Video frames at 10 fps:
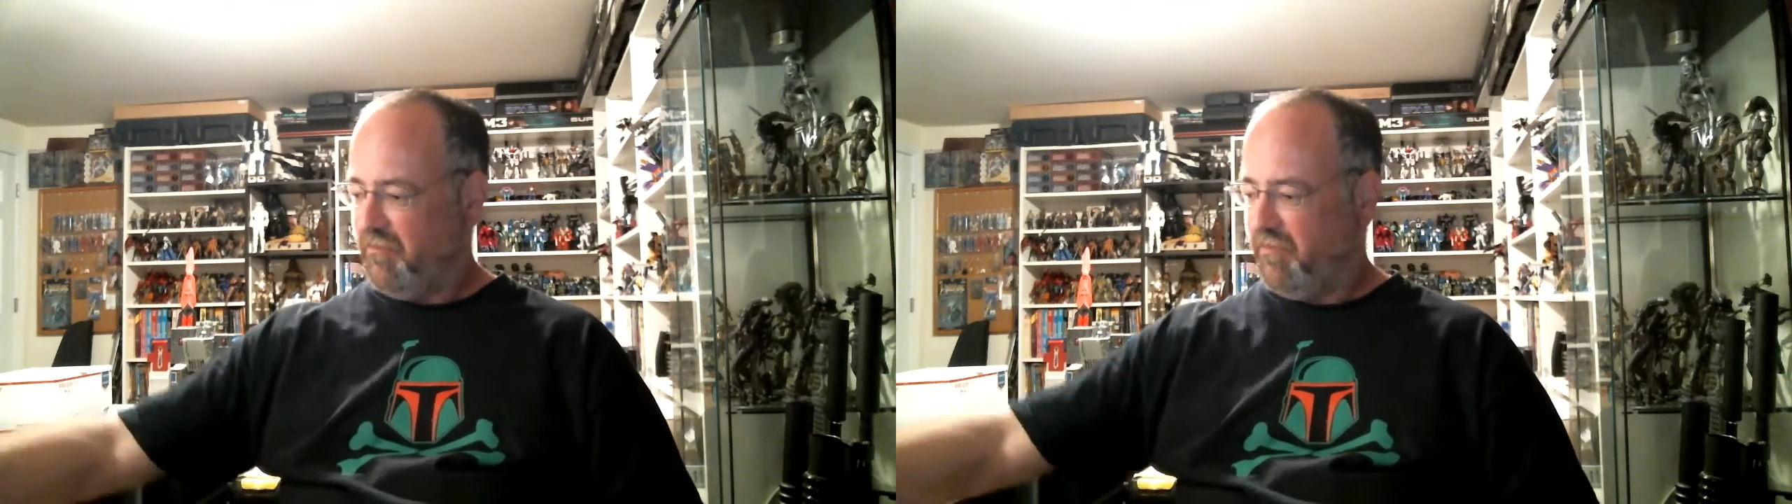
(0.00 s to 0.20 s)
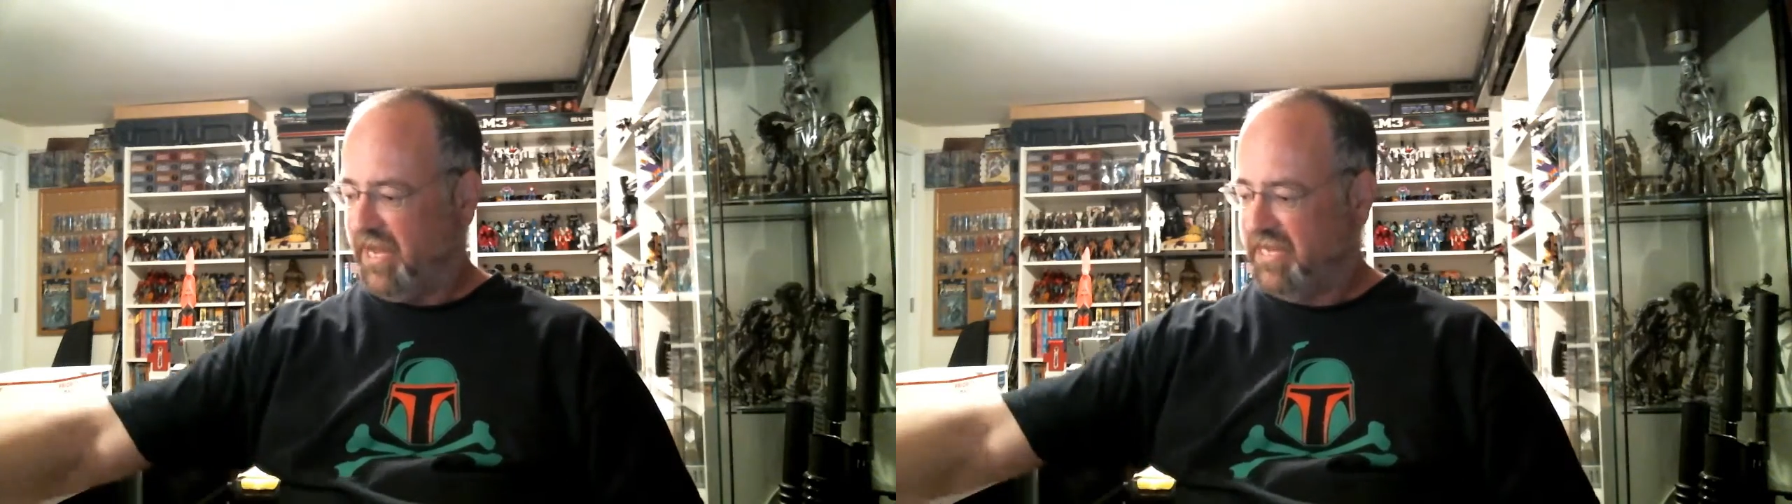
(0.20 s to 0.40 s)

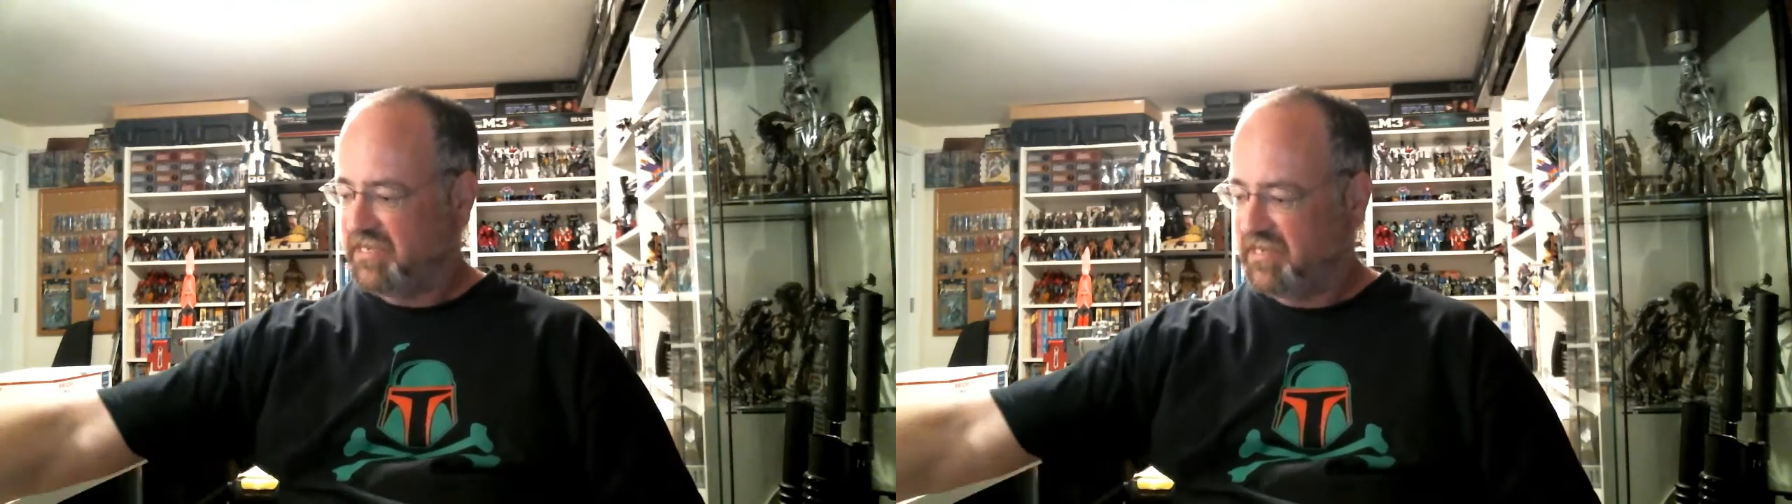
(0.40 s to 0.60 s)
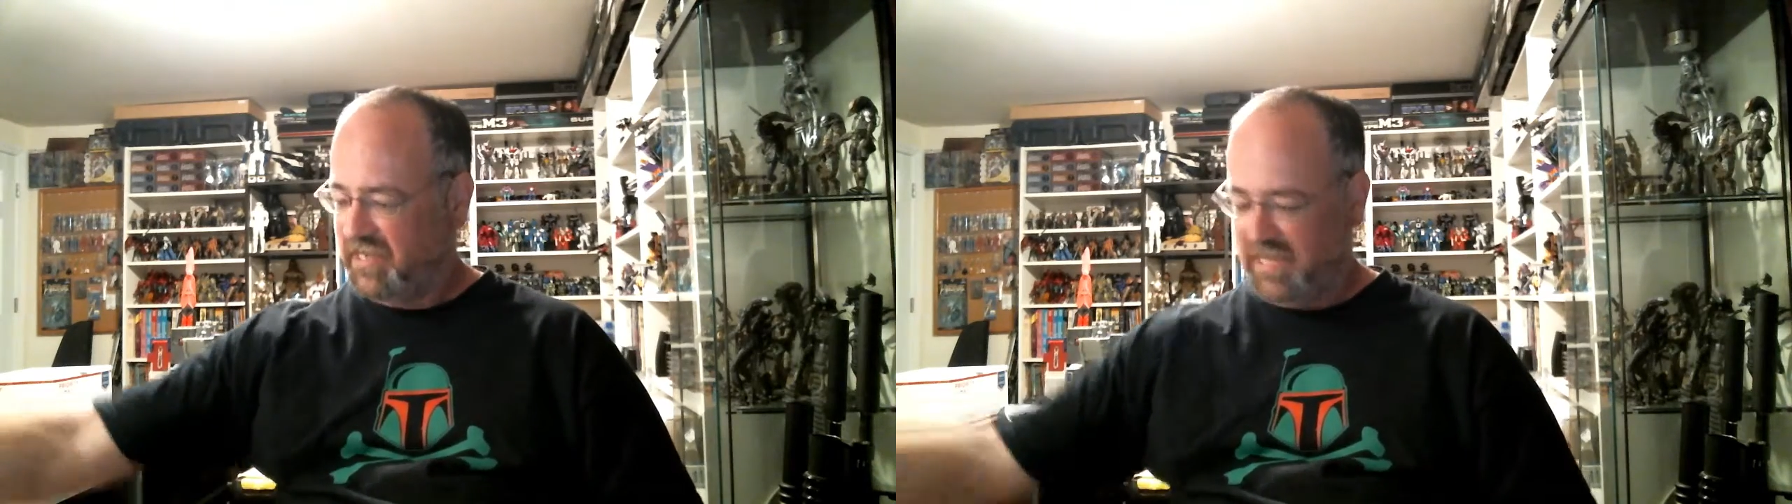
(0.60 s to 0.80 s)
but
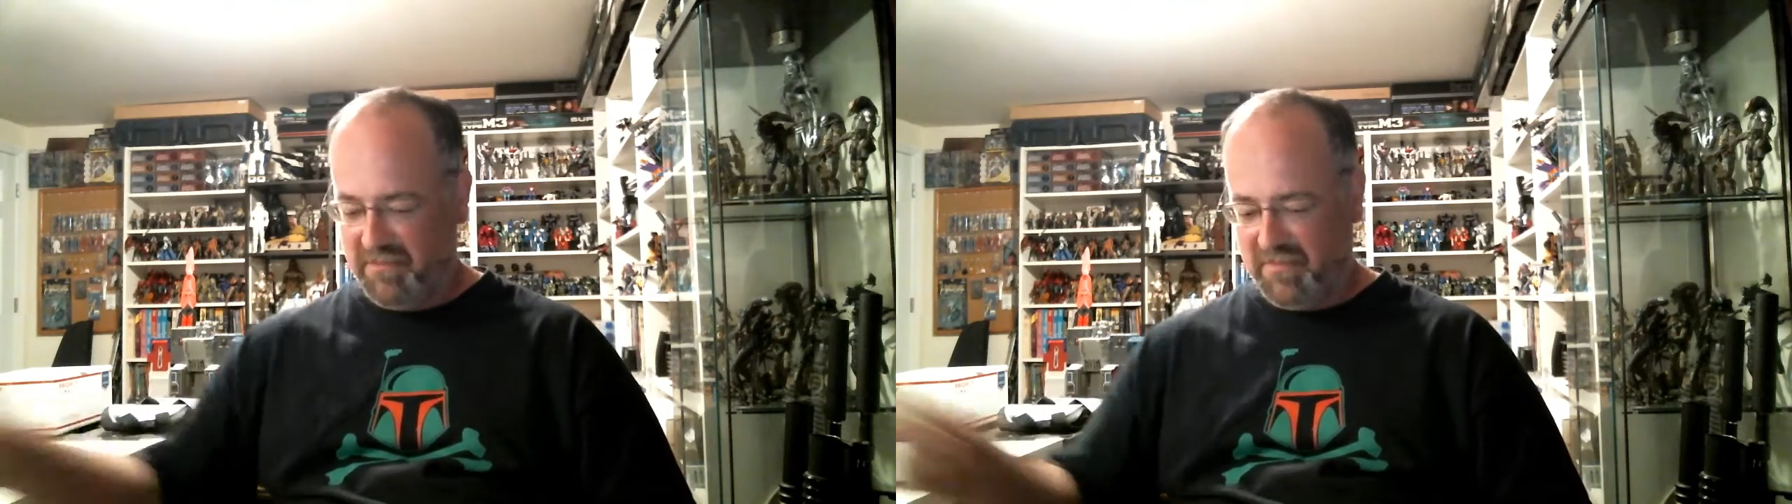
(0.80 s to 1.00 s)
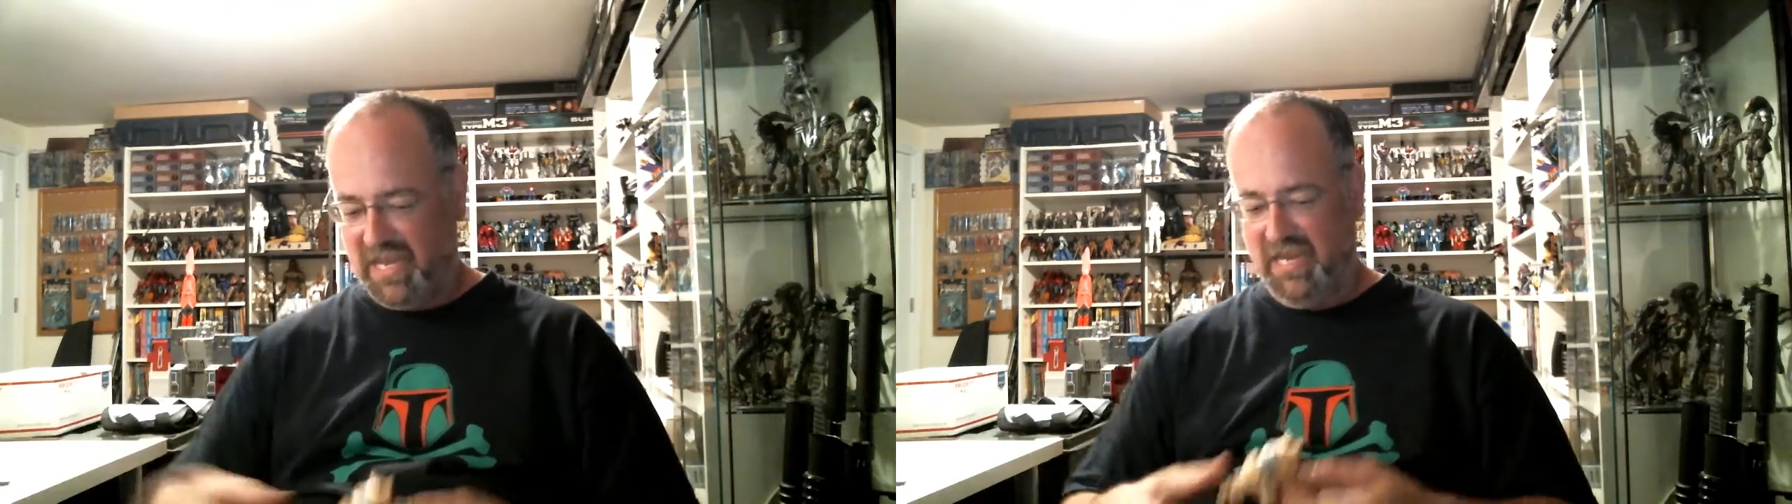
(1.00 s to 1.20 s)
they
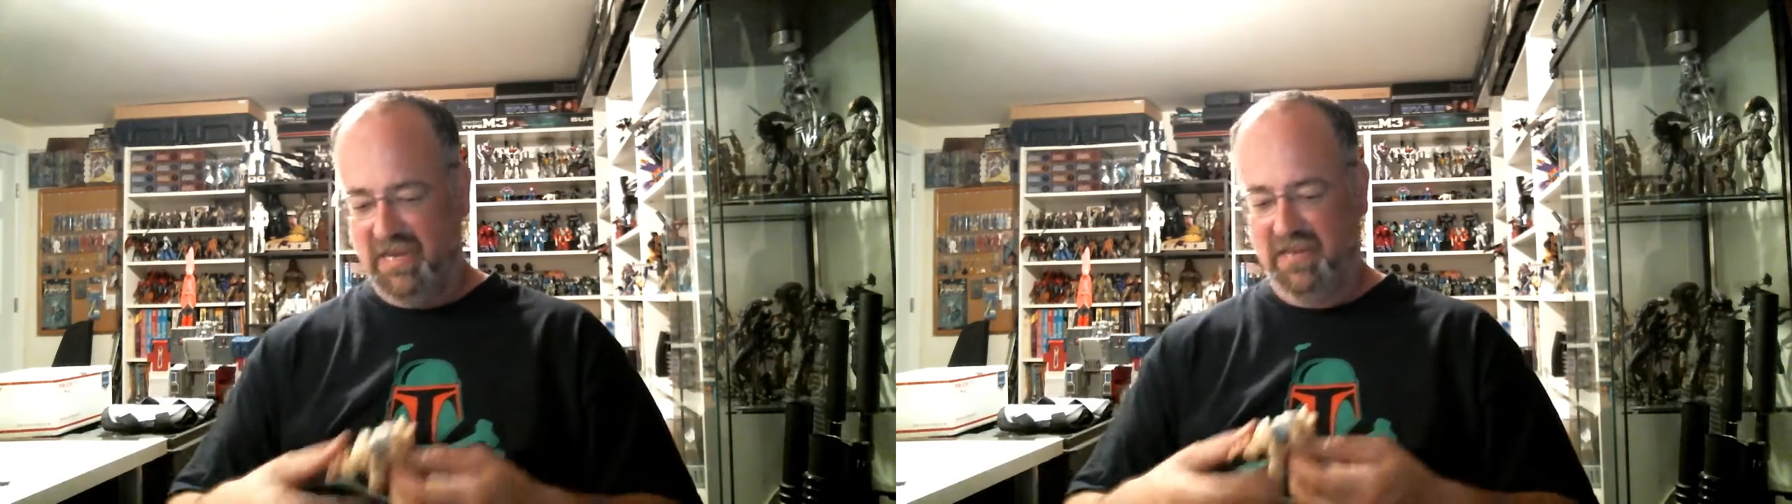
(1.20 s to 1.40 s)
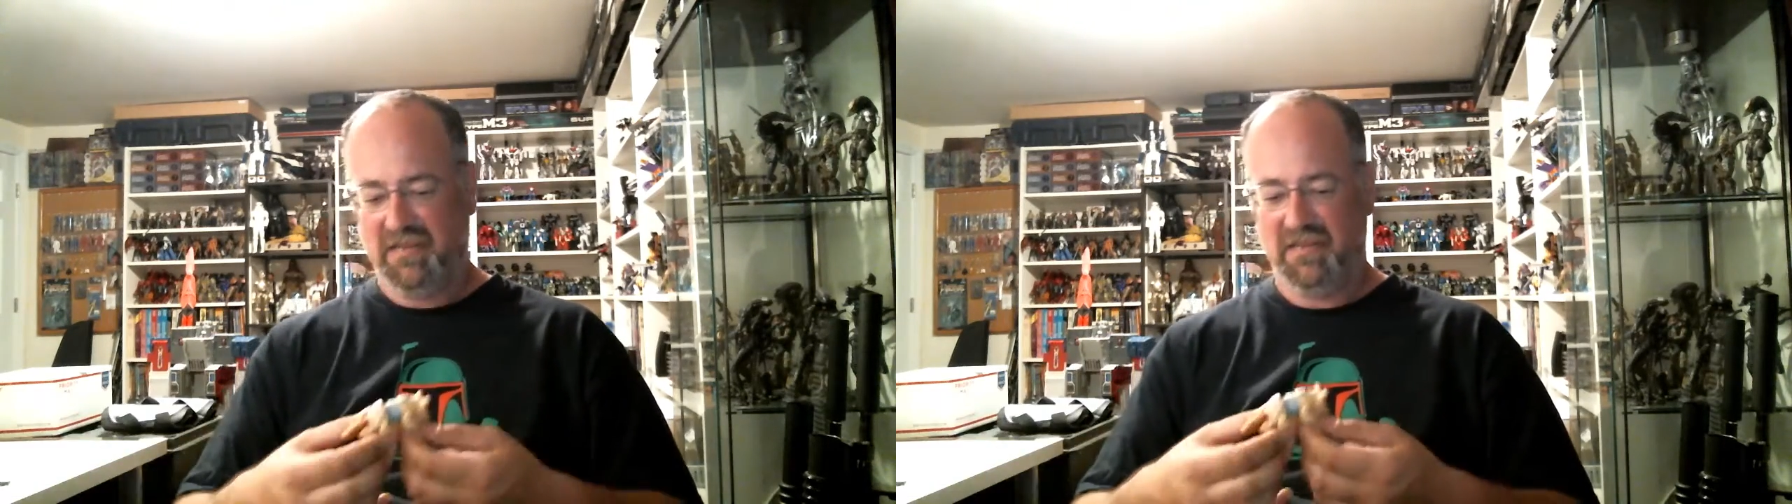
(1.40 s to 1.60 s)
made